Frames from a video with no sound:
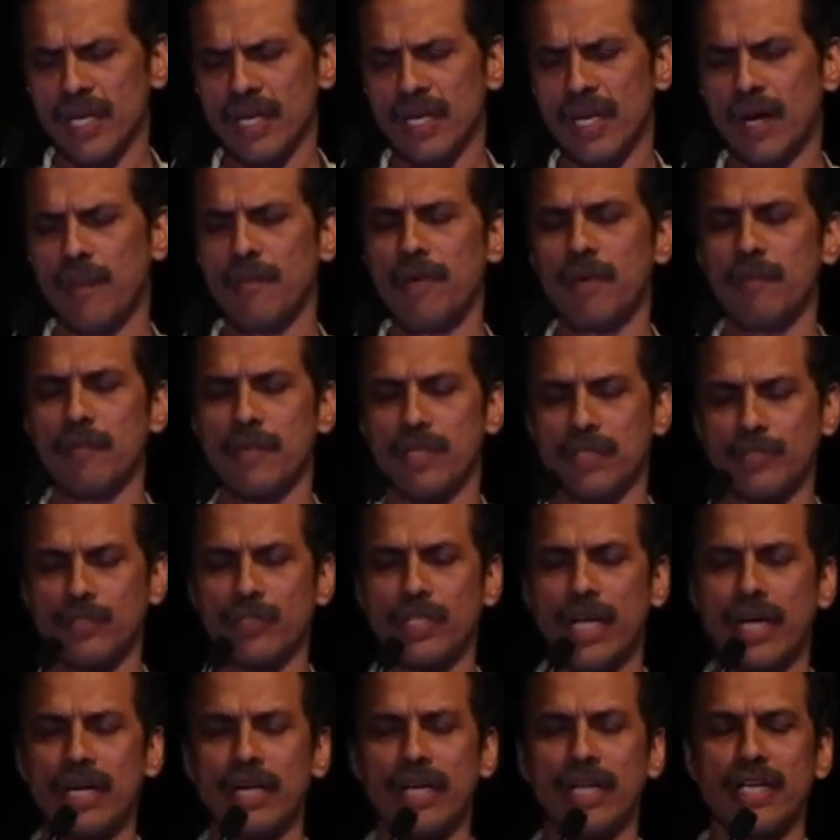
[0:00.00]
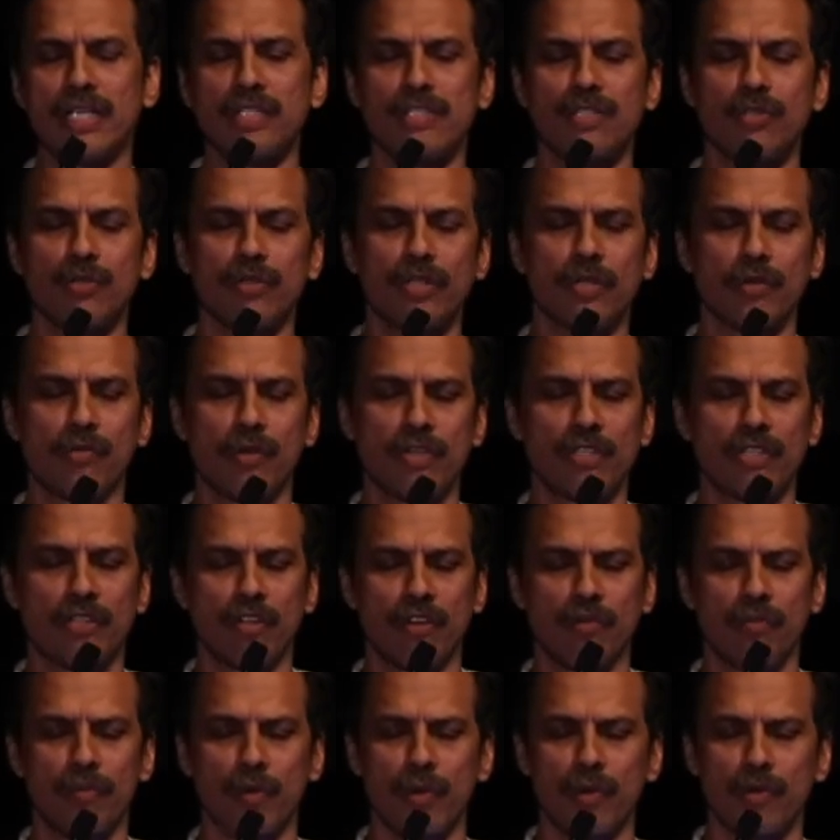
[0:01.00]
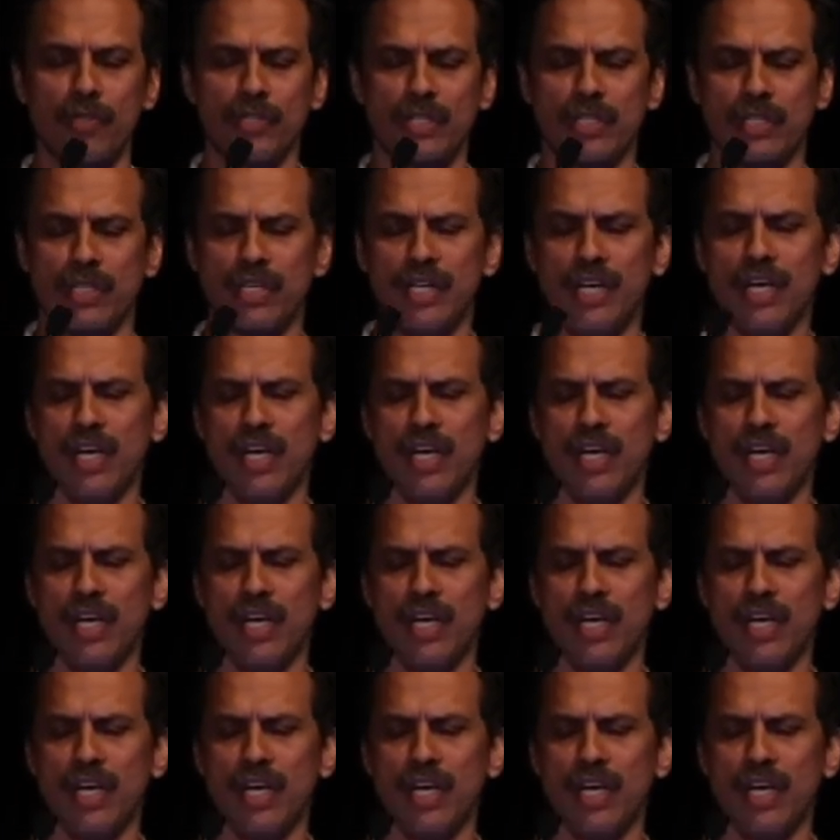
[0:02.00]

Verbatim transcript: Coming, so that links to the question of pollution.